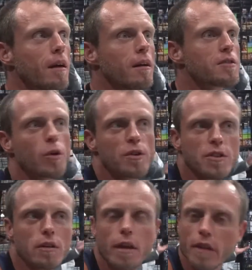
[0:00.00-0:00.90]
so we're
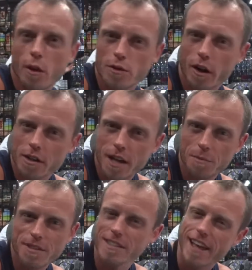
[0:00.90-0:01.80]
still living those
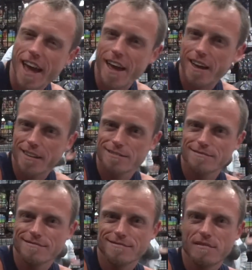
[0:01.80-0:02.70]
archetypes today.
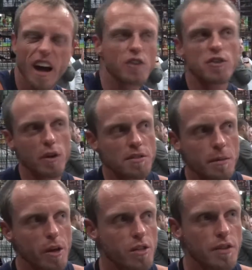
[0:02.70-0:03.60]
I just don't see
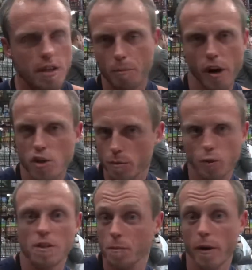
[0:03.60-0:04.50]
much of a separation
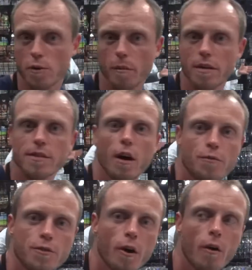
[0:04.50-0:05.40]
between Sponge and myself,
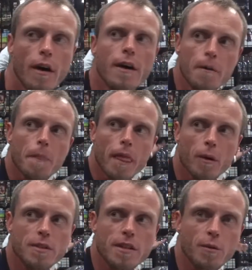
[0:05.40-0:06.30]
so it
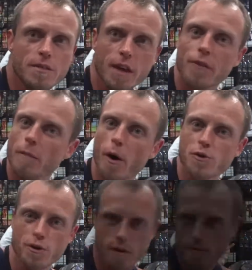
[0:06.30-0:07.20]
was definitely emotional.